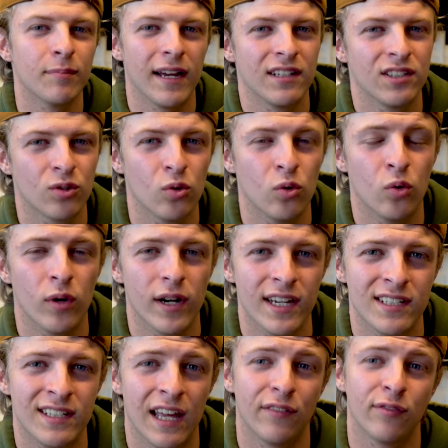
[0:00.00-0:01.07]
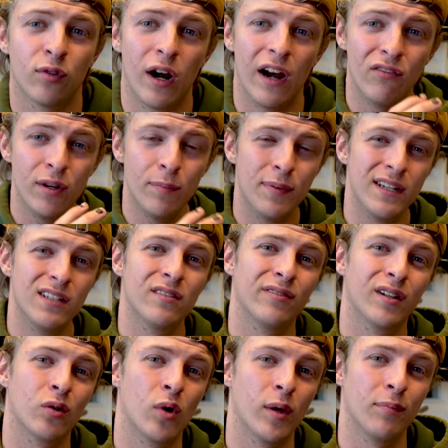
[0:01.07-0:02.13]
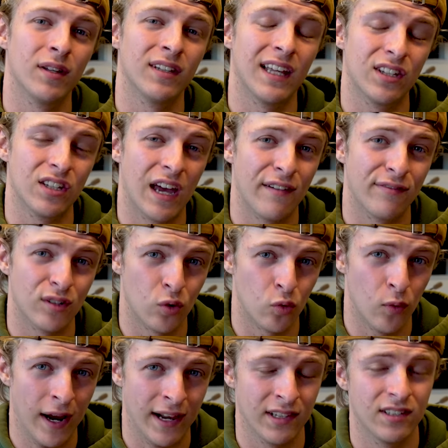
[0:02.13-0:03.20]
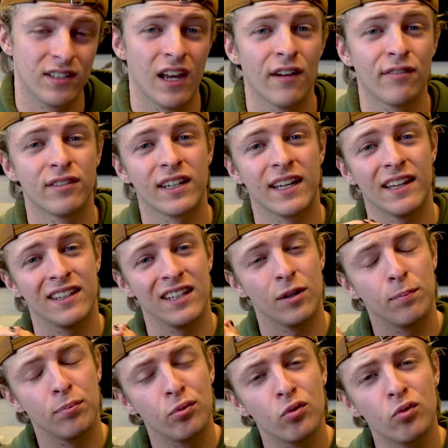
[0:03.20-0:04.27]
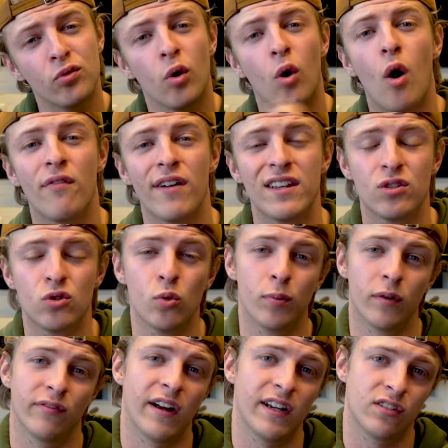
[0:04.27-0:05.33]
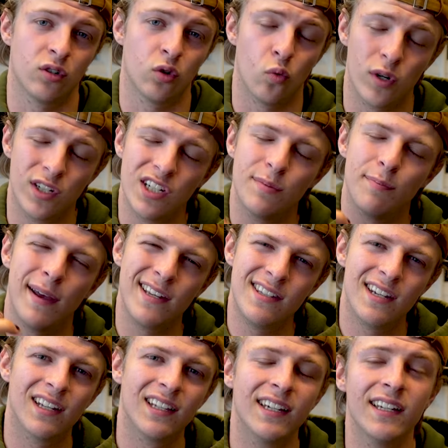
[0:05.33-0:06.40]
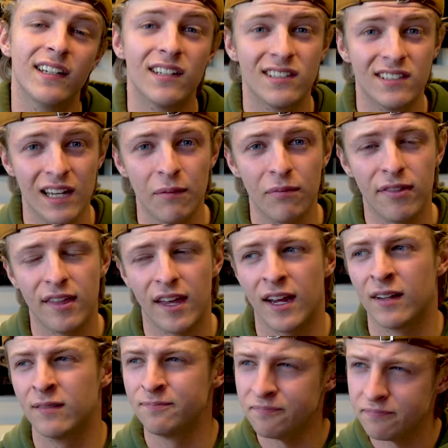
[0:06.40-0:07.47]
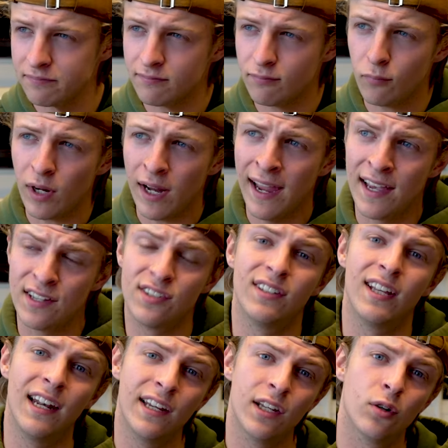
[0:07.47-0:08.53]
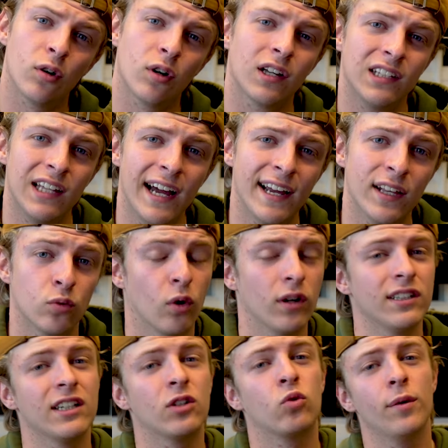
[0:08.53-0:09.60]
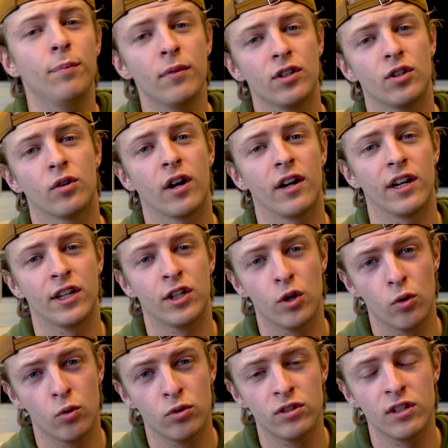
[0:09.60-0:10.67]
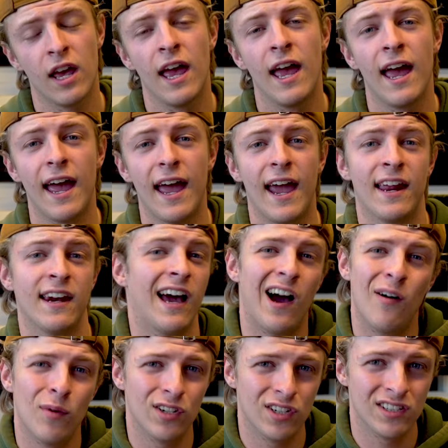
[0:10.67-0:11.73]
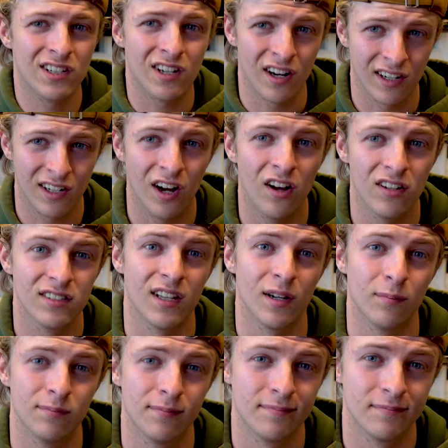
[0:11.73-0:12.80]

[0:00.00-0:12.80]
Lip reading: my school is that for every piece of equipment that you have to rent, you have to get the approval of a supervisor, which is basically the same thing as telling your client what equipment you're gonna use and how much is it gonna cost them.